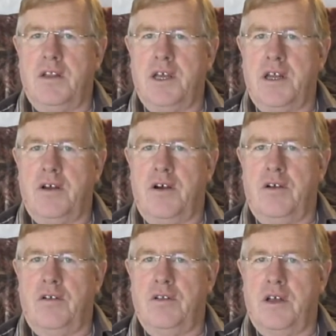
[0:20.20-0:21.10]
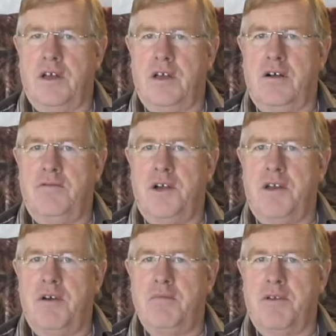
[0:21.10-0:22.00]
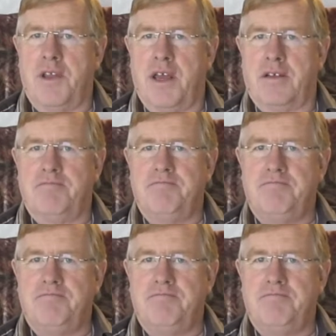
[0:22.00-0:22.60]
then I'll follow up on that.